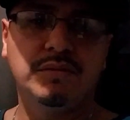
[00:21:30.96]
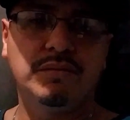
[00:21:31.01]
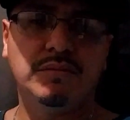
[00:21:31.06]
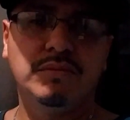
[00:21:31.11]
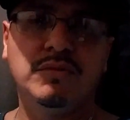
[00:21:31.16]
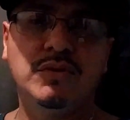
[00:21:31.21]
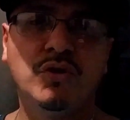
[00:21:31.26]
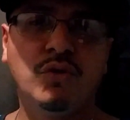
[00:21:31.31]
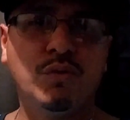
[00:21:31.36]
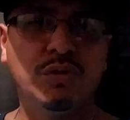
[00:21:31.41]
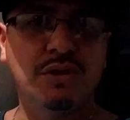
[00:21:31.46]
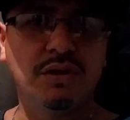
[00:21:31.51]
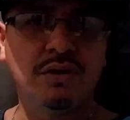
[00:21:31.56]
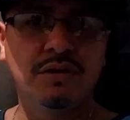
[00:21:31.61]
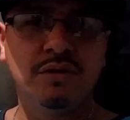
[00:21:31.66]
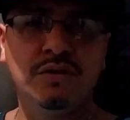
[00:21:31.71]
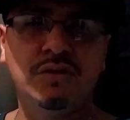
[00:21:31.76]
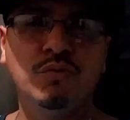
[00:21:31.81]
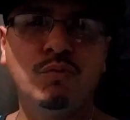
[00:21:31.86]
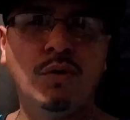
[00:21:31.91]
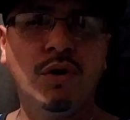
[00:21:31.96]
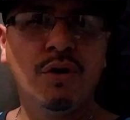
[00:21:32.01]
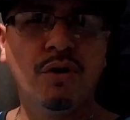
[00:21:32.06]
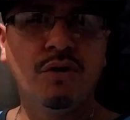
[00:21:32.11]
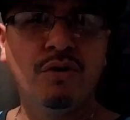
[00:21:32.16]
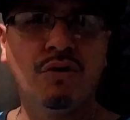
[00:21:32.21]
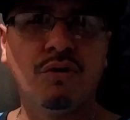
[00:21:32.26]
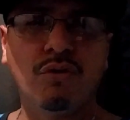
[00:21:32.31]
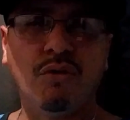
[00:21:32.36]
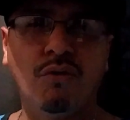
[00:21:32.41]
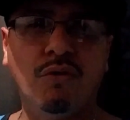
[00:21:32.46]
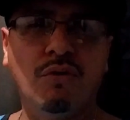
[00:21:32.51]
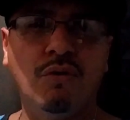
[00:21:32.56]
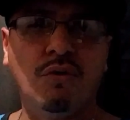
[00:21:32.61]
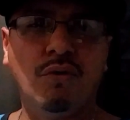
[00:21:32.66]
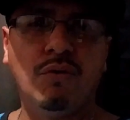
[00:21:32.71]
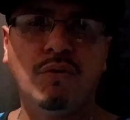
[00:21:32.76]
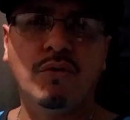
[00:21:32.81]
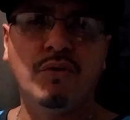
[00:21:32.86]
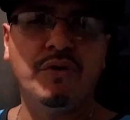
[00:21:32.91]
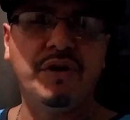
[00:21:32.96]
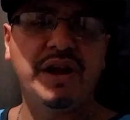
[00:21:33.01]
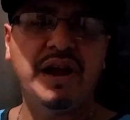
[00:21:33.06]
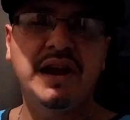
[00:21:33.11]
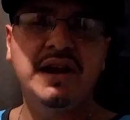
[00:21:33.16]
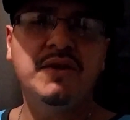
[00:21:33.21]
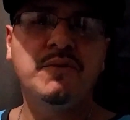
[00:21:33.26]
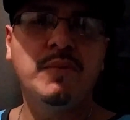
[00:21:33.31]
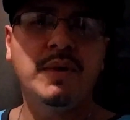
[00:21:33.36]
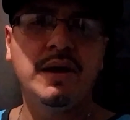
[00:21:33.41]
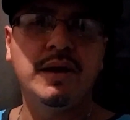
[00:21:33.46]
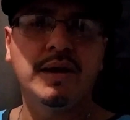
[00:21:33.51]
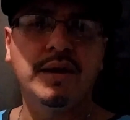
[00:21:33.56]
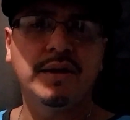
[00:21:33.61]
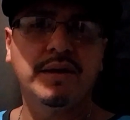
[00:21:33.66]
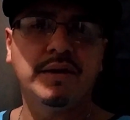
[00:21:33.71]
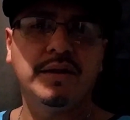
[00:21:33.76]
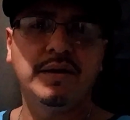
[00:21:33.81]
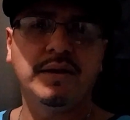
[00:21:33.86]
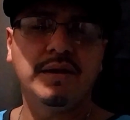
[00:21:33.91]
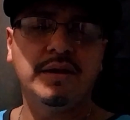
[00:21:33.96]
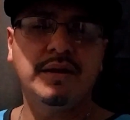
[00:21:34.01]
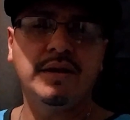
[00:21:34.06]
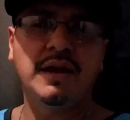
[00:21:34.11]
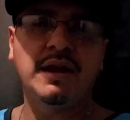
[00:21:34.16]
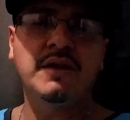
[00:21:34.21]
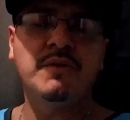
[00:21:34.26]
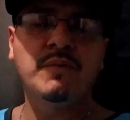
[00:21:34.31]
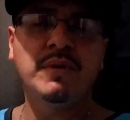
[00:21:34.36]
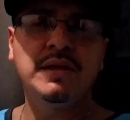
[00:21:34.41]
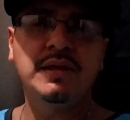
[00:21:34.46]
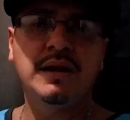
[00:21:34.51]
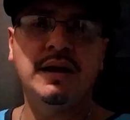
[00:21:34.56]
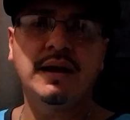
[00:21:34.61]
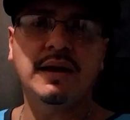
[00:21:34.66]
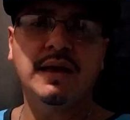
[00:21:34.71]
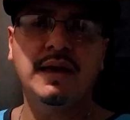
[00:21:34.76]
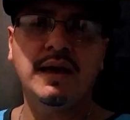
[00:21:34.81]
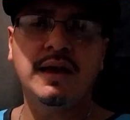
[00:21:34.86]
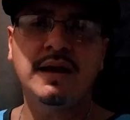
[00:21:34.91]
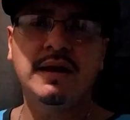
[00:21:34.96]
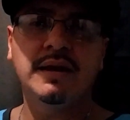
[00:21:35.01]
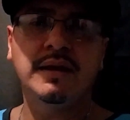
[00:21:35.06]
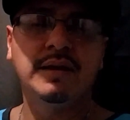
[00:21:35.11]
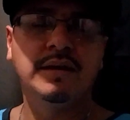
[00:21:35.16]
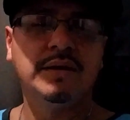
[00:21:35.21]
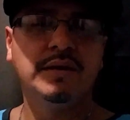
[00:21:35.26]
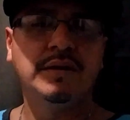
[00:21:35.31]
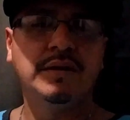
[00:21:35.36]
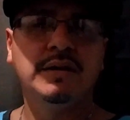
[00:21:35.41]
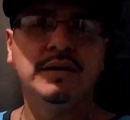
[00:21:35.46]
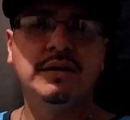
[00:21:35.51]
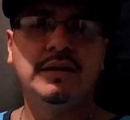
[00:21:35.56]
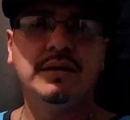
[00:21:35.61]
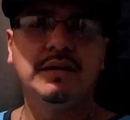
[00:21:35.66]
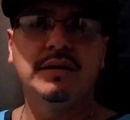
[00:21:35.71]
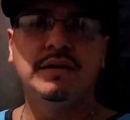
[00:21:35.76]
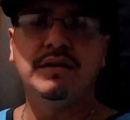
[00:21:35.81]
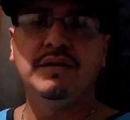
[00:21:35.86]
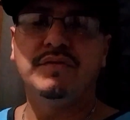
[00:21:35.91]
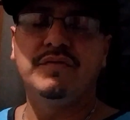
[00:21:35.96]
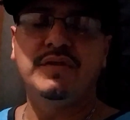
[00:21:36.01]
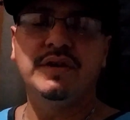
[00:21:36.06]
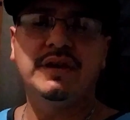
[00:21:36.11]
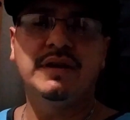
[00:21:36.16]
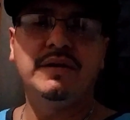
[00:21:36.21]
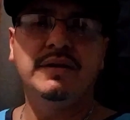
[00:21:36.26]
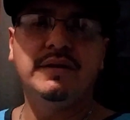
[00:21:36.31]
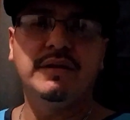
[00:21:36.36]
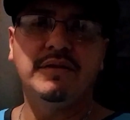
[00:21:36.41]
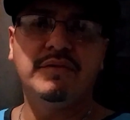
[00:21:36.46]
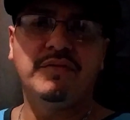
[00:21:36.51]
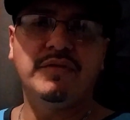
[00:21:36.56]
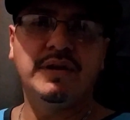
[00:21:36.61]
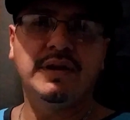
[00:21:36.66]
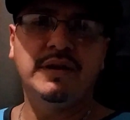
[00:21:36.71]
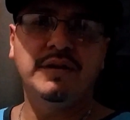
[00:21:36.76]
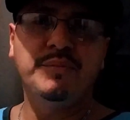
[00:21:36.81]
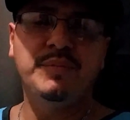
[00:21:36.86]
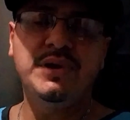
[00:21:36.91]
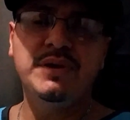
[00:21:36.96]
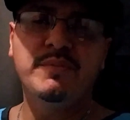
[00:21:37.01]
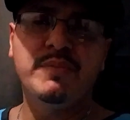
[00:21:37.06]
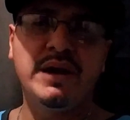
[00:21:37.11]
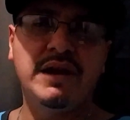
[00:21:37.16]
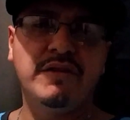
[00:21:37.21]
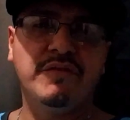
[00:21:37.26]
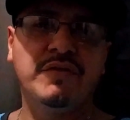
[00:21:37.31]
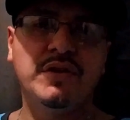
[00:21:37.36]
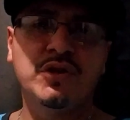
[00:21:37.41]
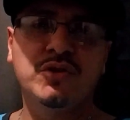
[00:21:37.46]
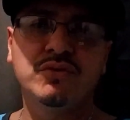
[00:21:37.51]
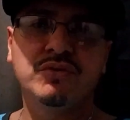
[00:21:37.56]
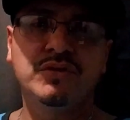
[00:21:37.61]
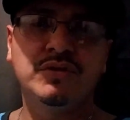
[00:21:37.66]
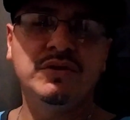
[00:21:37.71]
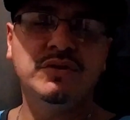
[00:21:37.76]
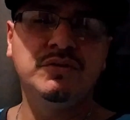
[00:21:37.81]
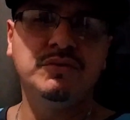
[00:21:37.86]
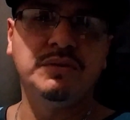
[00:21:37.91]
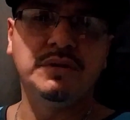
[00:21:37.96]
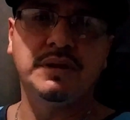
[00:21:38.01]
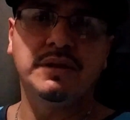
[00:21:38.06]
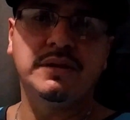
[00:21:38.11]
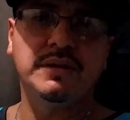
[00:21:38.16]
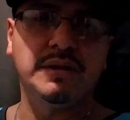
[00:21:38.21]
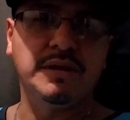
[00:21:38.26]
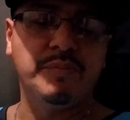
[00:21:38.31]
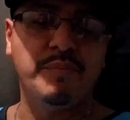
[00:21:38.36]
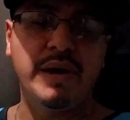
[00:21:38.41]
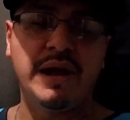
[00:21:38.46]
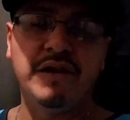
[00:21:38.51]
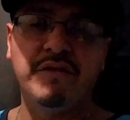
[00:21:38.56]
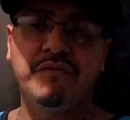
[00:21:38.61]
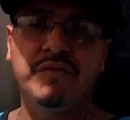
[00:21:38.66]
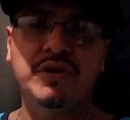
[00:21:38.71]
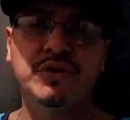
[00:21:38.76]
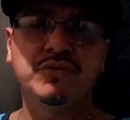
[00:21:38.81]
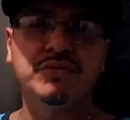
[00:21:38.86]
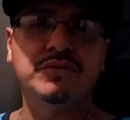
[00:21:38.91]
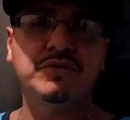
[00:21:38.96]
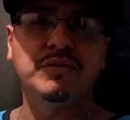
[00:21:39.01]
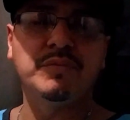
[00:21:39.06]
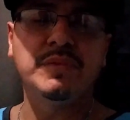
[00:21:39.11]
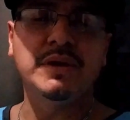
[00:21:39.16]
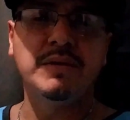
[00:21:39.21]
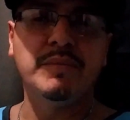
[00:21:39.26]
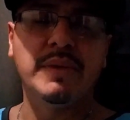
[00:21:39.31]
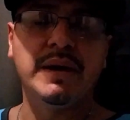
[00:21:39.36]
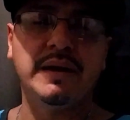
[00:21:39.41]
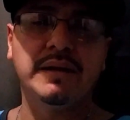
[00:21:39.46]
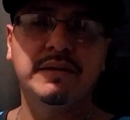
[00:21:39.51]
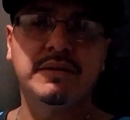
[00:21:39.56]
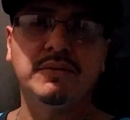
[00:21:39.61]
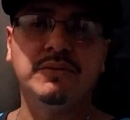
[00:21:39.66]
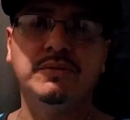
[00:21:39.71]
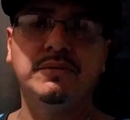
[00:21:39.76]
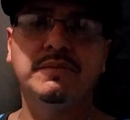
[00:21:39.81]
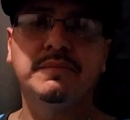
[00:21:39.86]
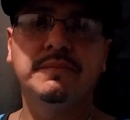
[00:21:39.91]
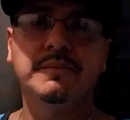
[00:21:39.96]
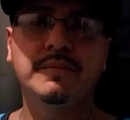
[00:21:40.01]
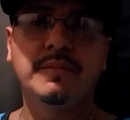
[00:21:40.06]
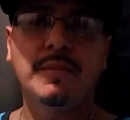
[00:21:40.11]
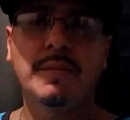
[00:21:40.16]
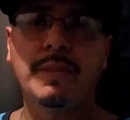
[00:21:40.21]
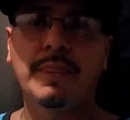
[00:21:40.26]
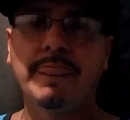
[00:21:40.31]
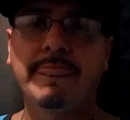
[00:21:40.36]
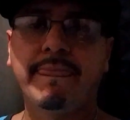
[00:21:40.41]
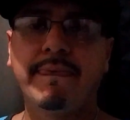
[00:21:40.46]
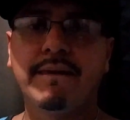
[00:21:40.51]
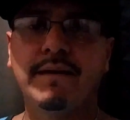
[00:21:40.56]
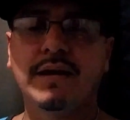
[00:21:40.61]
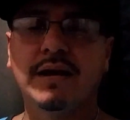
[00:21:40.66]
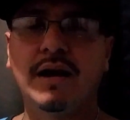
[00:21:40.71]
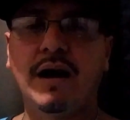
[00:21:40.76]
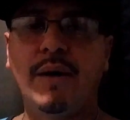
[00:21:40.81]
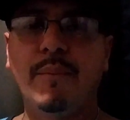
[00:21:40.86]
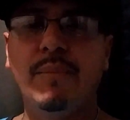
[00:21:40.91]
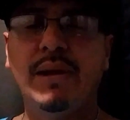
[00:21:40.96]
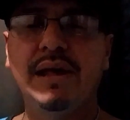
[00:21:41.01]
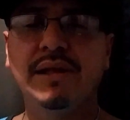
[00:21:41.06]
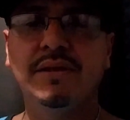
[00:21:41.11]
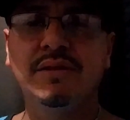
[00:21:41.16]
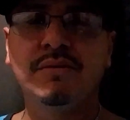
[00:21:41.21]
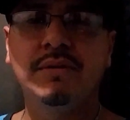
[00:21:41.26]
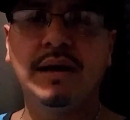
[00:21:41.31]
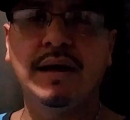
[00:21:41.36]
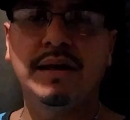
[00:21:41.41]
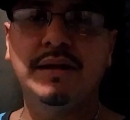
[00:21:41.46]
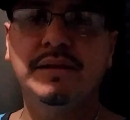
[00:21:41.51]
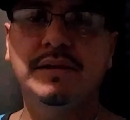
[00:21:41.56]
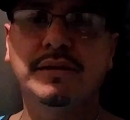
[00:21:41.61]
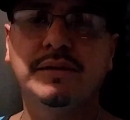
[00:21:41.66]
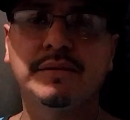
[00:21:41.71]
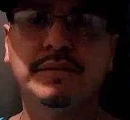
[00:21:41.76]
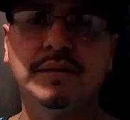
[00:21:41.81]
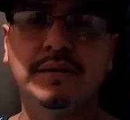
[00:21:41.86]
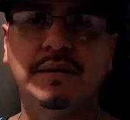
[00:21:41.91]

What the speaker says: you know, with the good word, or in any way, in any way that I can. If it can be beneficial to you, it's beneficial to me, man. So God bless you guys.